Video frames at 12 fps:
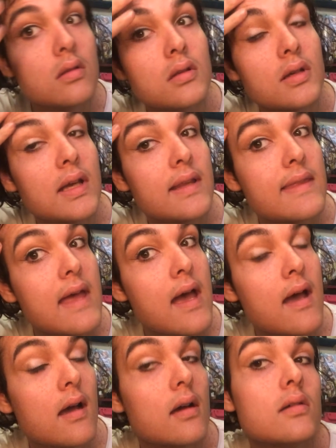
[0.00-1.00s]
Look at
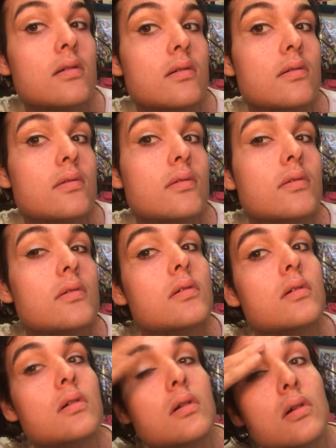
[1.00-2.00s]
that.
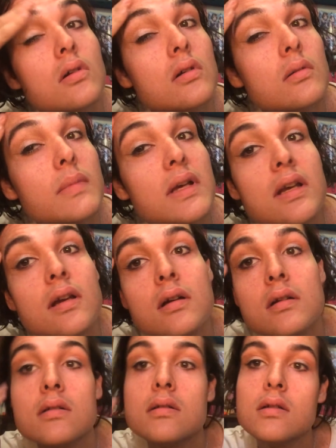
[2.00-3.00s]
Oh my
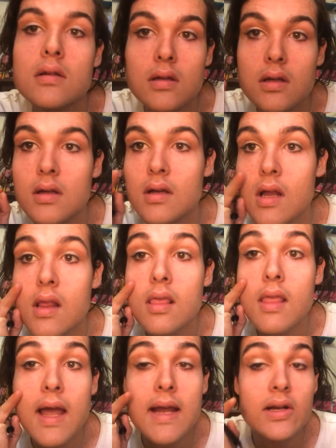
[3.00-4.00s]
god.
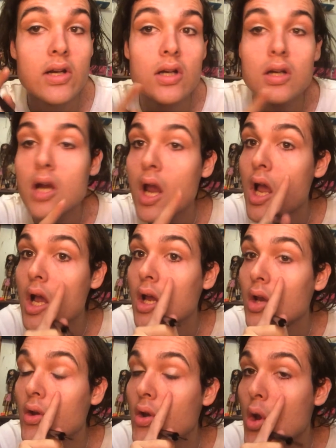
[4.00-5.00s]
Liner?
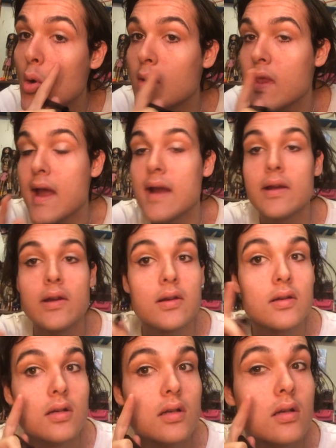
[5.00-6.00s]
No liner.